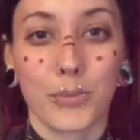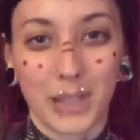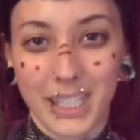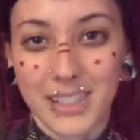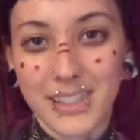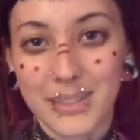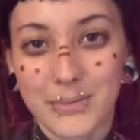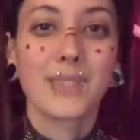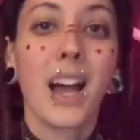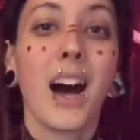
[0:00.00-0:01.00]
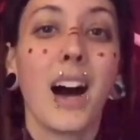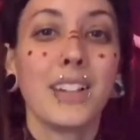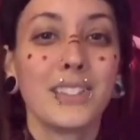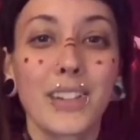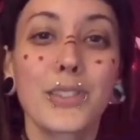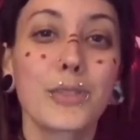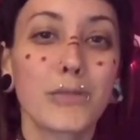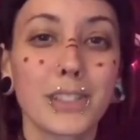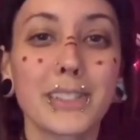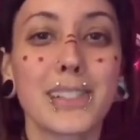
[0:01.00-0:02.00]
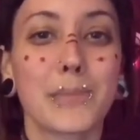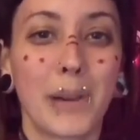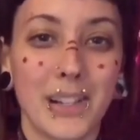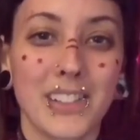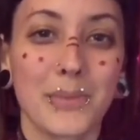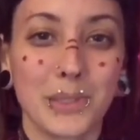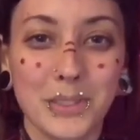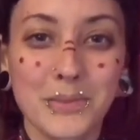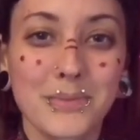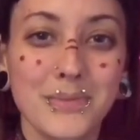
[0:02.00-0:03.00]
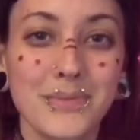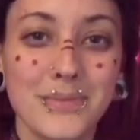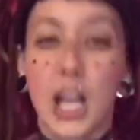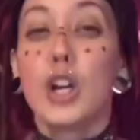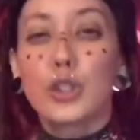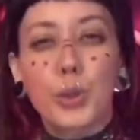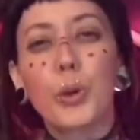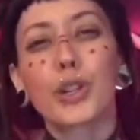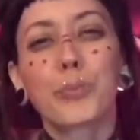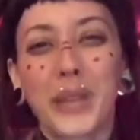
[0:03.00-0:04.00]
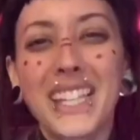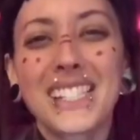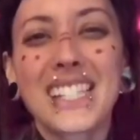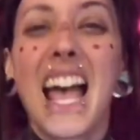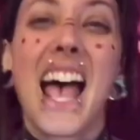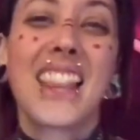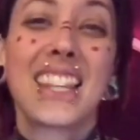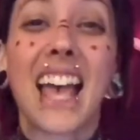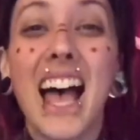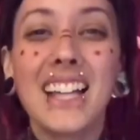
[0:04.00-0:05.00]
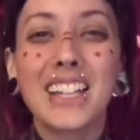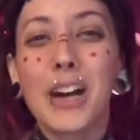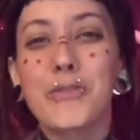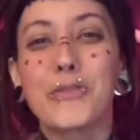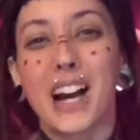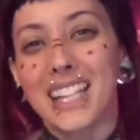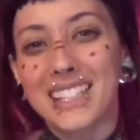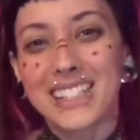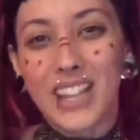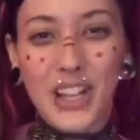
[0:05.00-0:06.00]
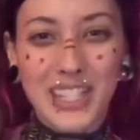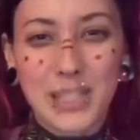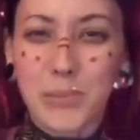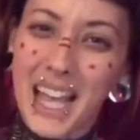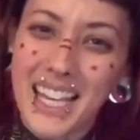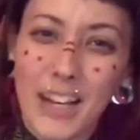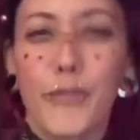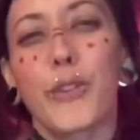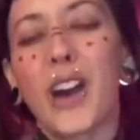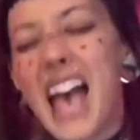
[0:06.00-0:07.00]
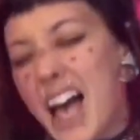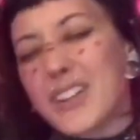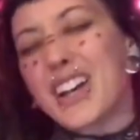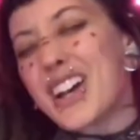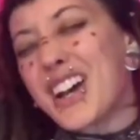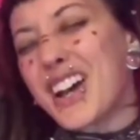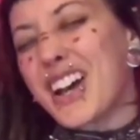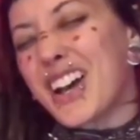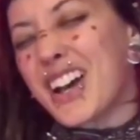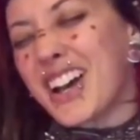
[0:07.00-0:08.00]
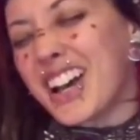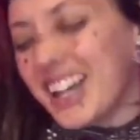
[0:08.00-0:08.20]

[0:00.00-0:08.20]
place. Another world is possible. To world peace and the end of violence on this planet forever!